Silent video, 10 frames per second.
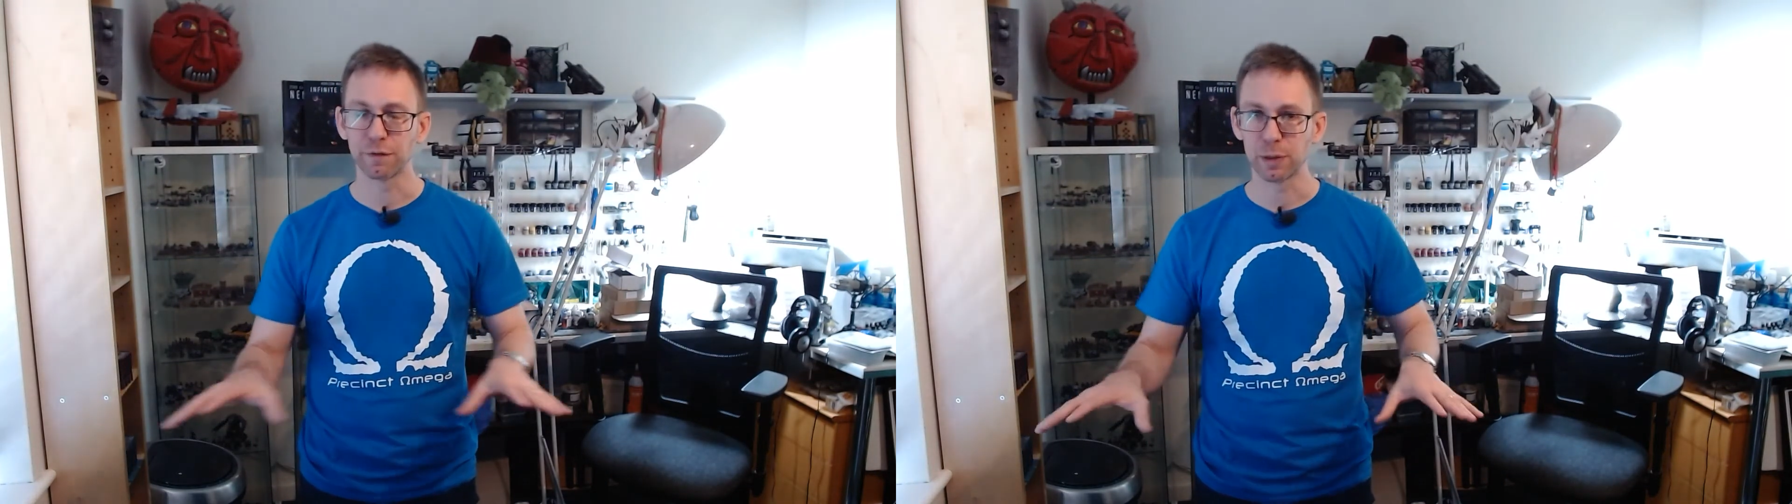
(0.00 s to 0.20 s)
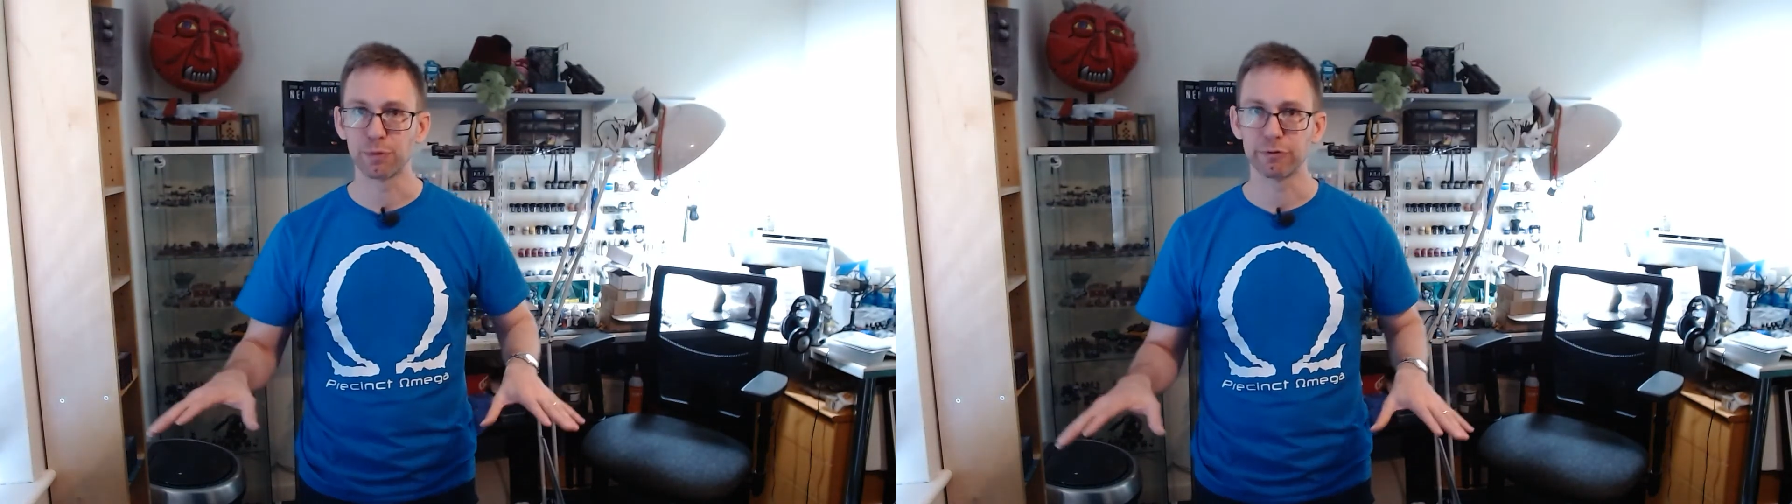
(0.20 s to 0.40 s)

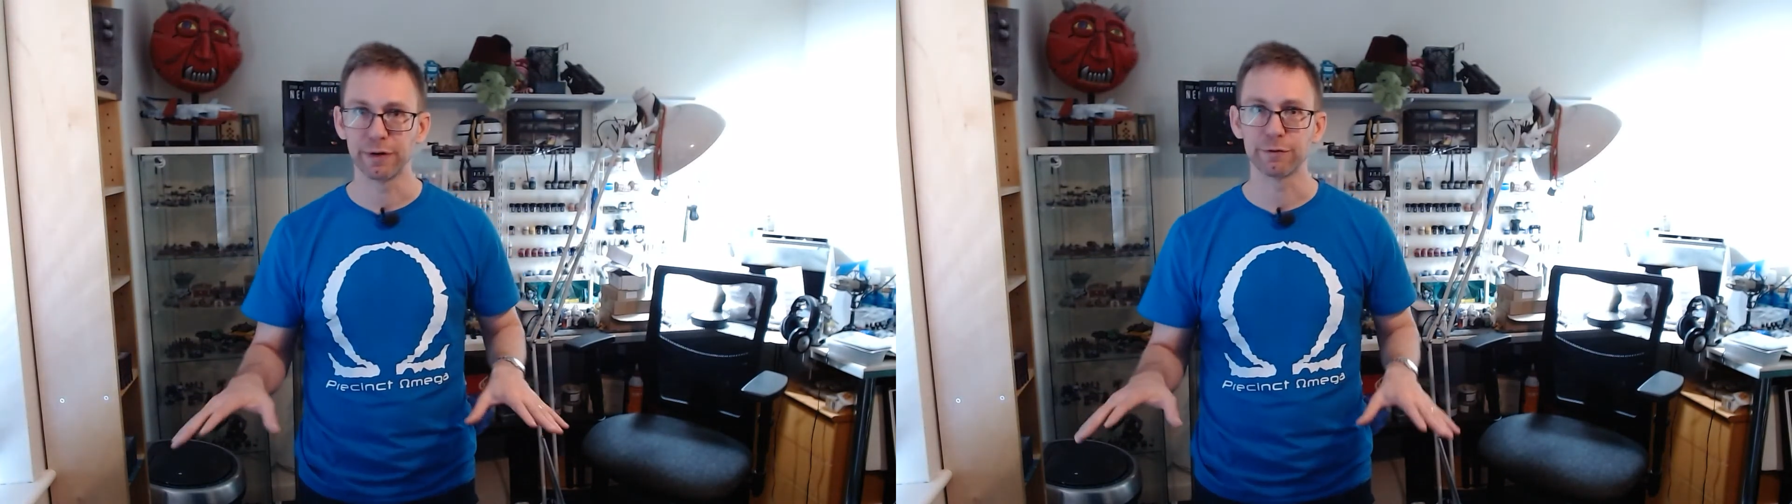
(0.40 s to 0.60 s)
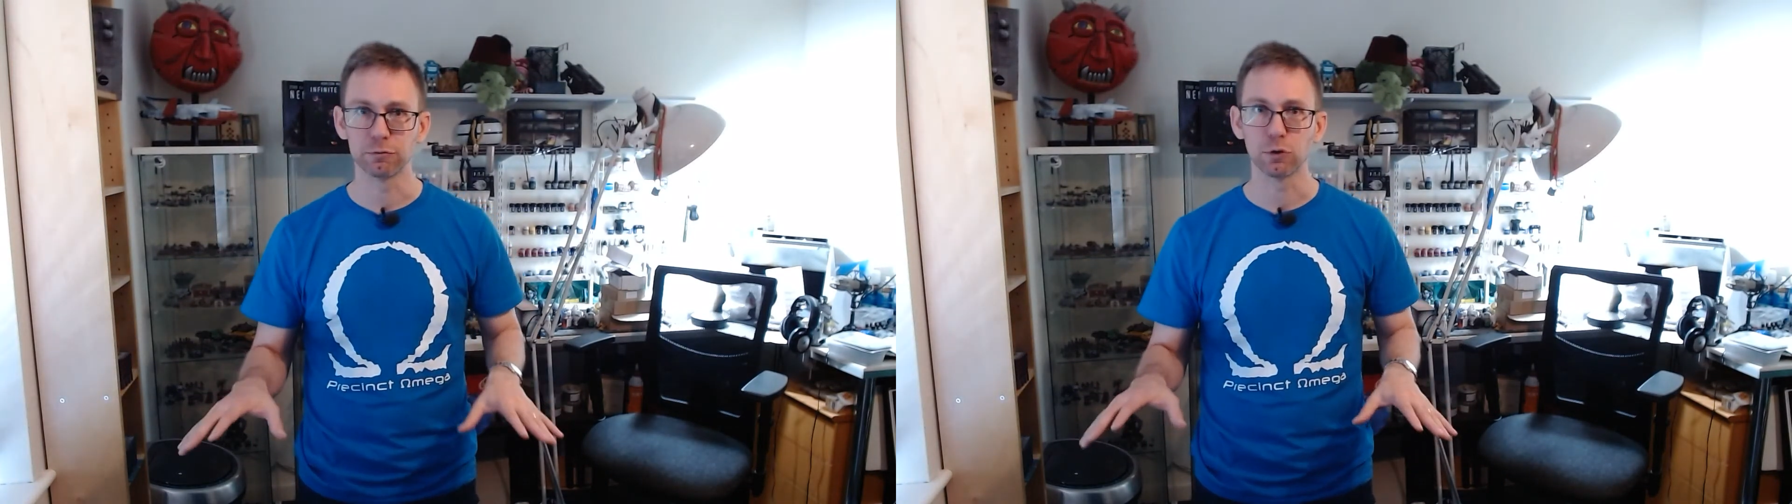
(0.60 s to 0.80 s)
of the
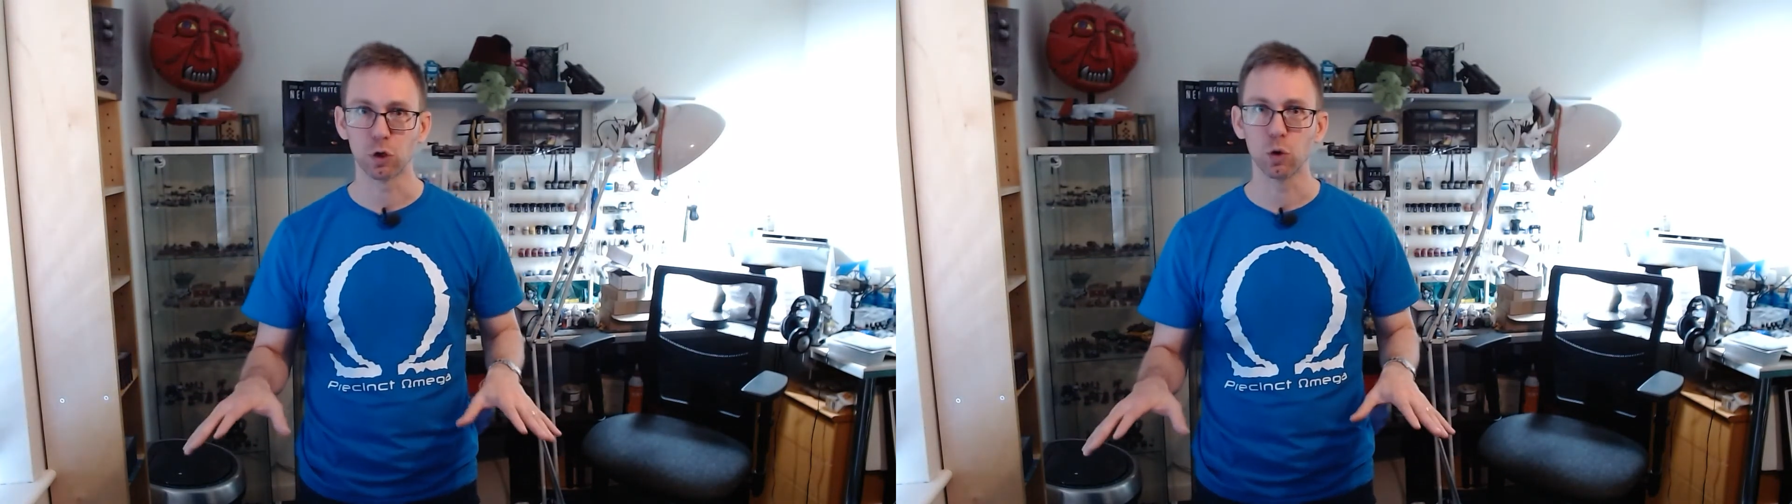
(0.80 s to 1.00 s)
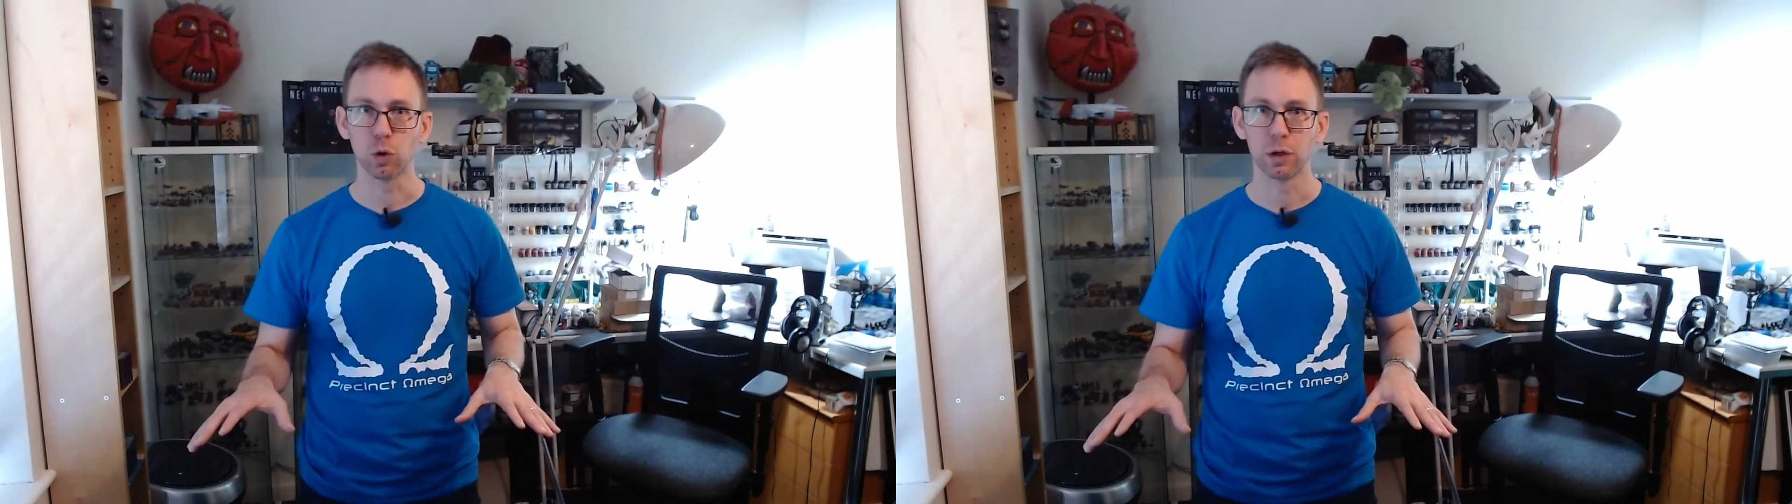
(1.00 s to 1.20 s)
peripheral
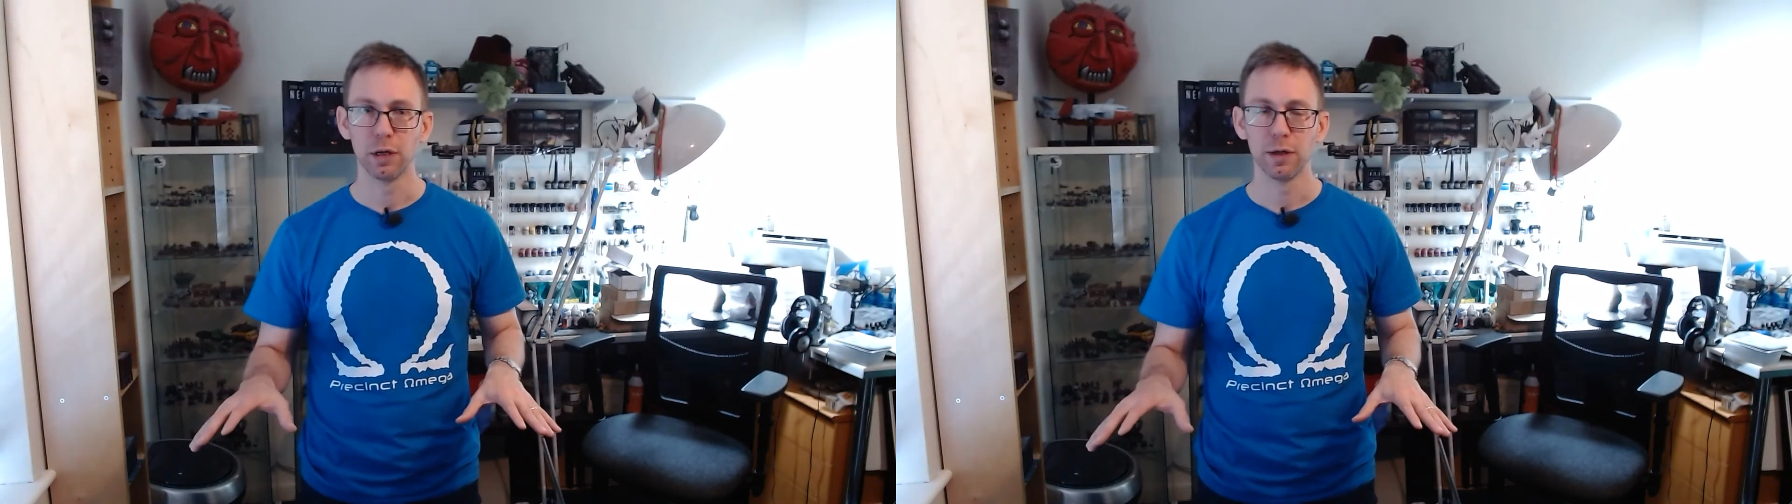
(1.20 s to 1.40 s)
core